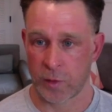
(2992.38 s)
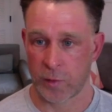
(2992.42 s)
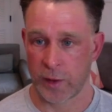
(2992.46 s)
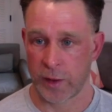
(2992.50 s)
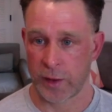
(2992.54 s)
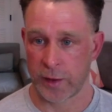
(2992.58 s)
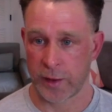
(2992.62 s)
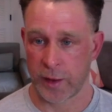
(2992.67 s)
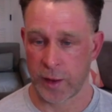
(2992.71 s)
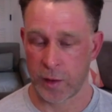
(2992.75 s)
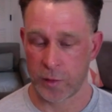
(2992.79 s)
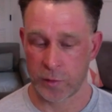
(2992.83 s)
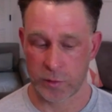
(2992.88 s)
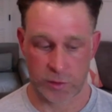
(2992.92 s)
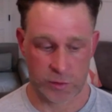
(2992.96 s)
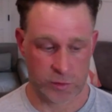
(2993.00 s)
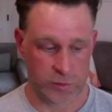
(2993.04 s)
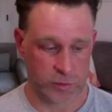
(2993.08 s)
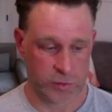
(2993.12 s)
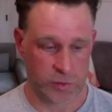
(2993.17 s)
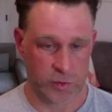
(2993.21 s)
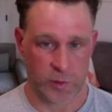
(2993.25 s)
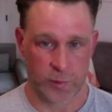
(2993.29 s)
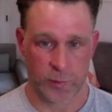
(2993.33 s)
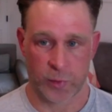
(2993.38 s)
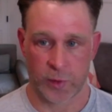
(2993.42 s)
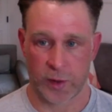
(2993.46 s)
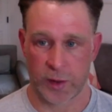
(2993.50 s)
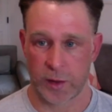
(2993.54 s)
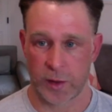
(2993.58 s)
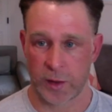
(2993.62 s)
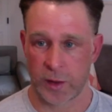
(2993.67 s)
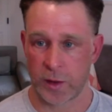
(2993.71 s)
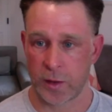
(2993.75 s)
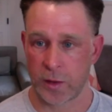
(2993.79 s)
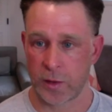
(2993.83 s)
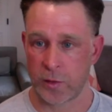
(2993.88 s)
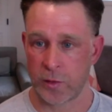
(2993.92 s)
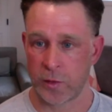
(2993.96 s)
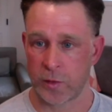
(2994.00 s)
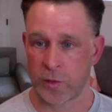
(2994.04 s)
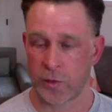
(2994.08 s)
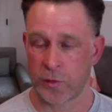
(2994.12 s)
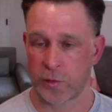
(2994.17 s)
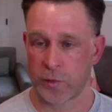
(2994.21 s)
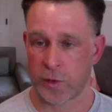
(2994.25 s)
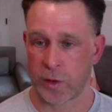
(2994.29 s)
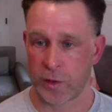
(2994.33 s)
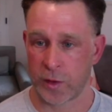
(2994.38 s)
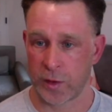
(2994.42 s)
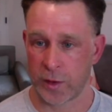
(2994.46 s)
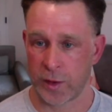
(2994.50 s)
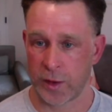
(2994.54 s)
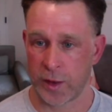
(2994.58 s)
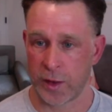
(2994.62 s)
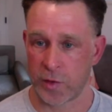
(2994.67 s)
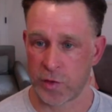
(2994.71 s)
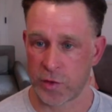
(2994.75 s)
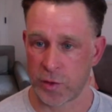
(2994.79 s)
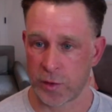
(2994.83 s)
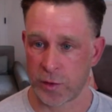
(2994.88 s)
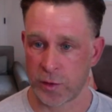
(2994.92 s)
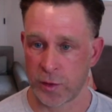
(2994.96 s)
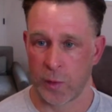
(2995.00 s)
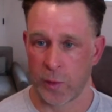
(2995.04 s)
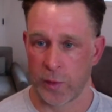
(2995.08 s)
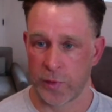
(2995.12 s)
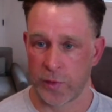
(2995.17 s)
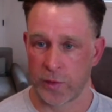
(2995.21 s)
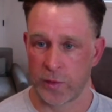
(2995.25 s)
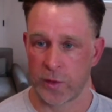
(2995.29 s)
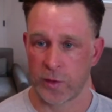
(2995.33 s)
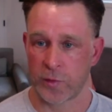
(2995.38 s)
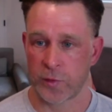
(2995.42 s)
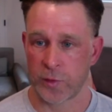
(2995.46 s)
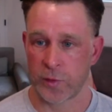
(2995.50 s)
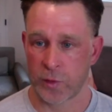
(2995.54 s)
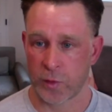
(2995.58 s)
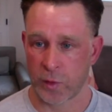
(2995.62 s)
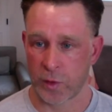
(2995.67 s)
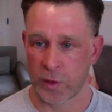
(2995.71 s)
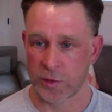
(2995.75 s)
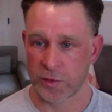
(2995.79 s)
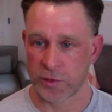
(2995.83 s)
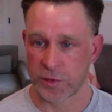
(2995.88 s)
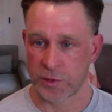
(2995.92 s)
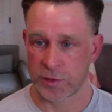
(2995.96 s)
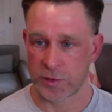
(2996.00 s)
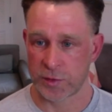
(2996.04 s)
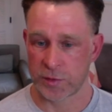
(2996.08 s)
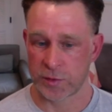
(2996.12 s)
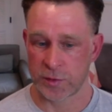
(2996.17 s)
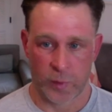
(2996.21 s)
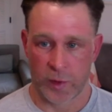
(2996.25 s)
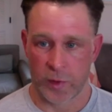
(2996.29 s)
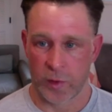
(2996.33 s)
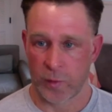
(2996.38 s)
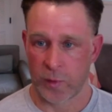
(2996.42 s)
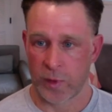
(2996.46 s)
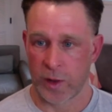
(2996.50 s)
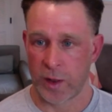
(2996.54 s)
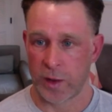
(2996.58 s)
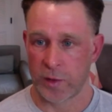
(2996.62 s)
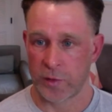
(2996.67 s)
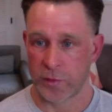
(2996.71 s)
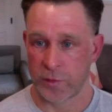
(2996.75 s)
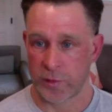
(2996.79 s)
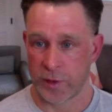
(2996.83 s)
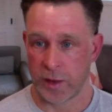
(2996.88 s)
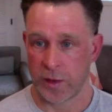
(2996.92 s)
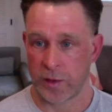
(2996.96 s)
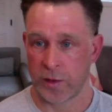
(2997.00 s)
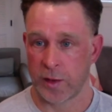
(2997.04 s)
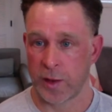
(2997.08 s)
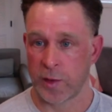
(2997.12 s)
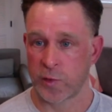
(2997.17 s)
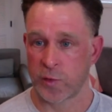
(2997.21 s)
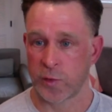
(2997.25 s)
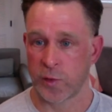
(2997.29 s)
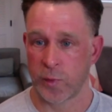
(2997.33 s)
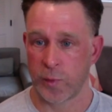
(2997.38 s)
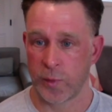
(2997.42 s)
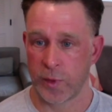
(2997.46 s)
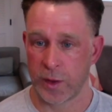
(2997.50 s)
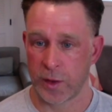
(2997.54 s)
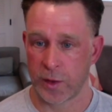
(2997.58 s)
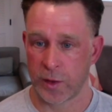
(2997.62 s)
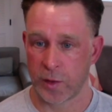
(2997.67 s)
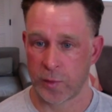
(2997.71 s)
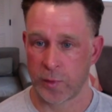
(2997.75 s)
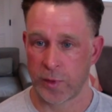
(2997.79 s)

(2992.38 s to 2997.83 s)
right now, just jump right in and you can start engaging with the different courses. Otherwise, get in touch with me and I'll